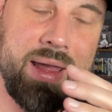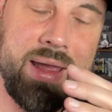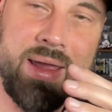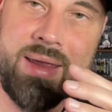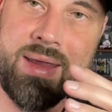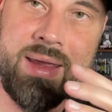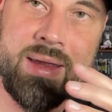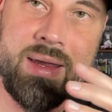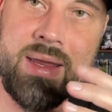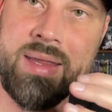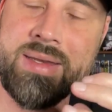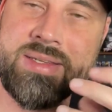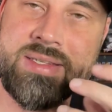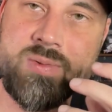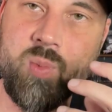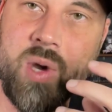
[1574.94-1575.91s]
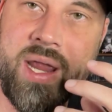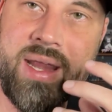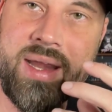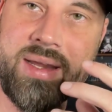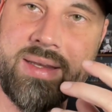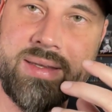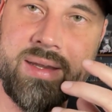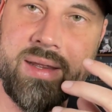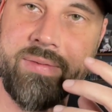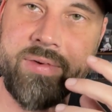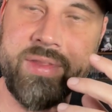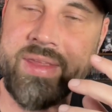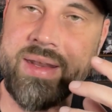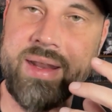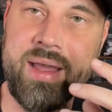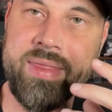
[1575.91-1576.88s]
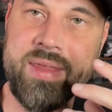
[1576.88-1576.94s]
it's way different
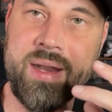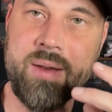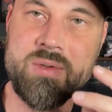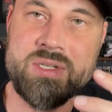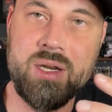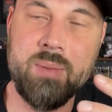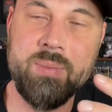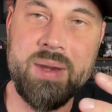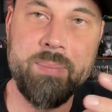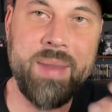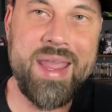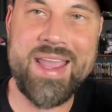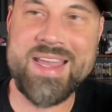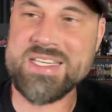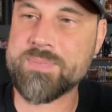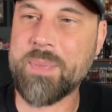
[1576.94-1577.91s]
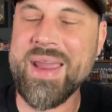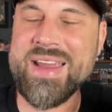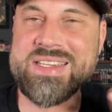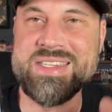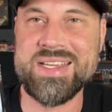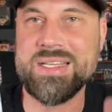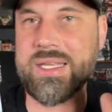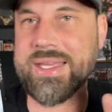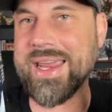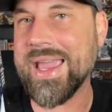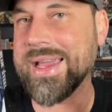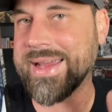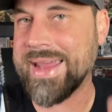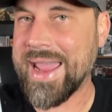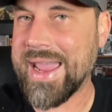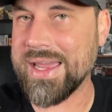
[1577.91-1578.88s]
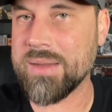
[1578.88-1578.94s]
than I thought it was going to be. But it's basically a
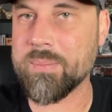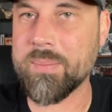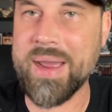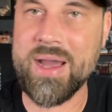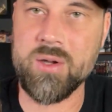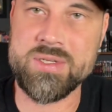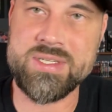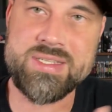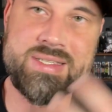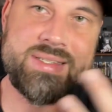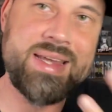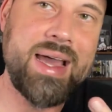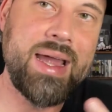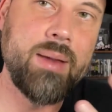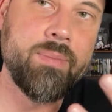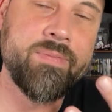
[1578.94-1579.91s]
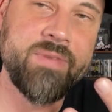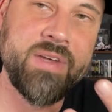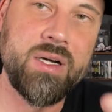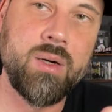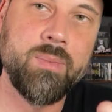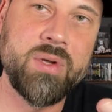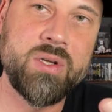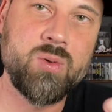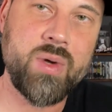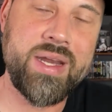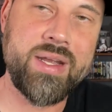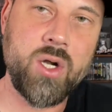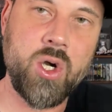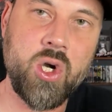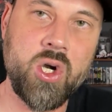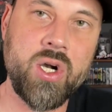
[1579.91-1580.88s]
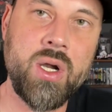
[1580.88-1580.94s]
cat and mouse type film between
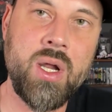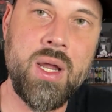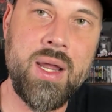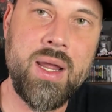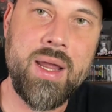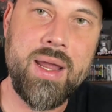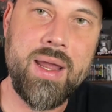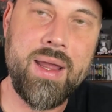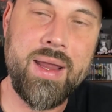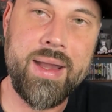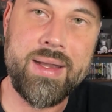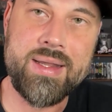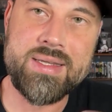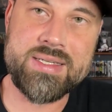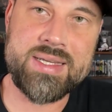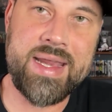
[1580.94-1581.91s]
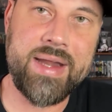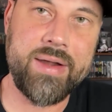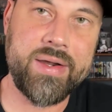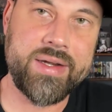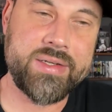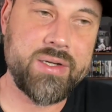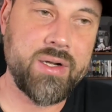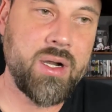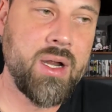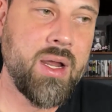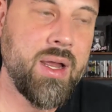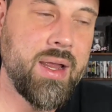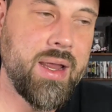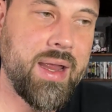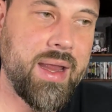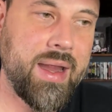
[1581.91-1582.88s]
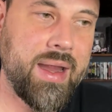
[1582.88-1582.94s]
her and his character,
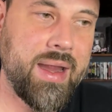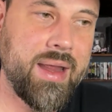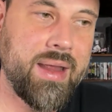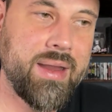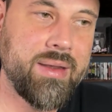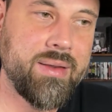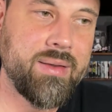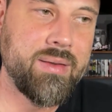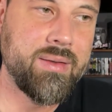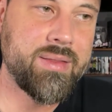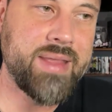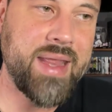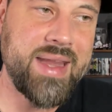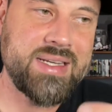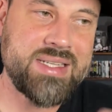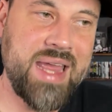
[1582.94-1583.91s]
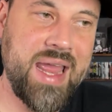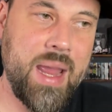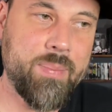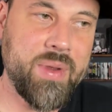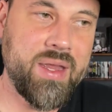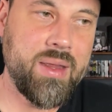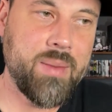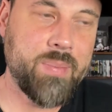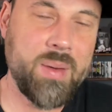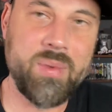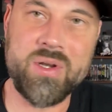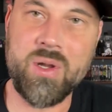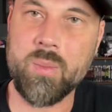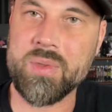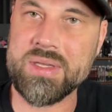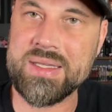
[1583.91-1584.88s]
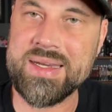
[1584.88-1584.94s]
and things happen. People
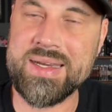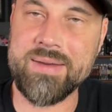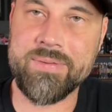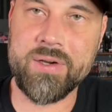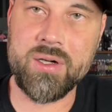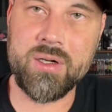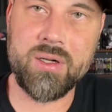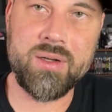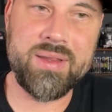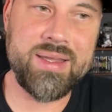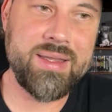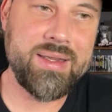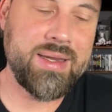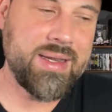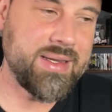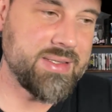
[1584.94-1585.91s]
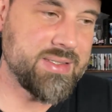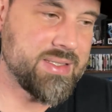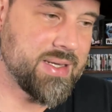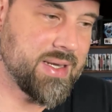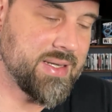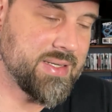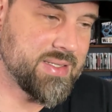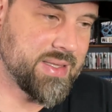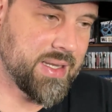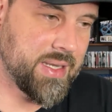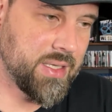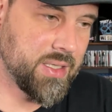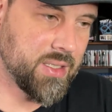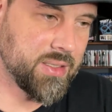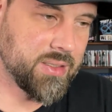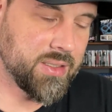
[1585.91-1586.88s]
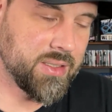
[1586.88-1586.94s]
don't believe her that he's the
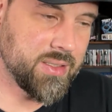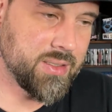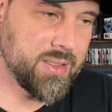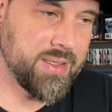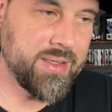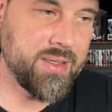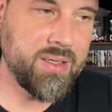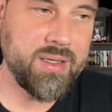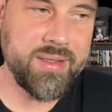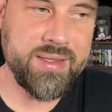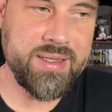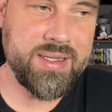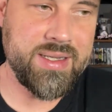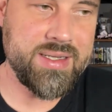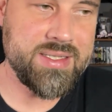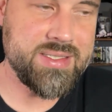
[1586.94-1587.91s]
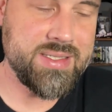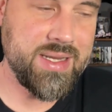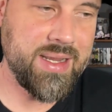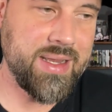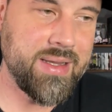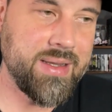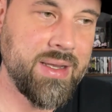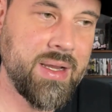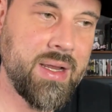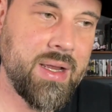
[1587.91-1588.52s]
killer and all this, and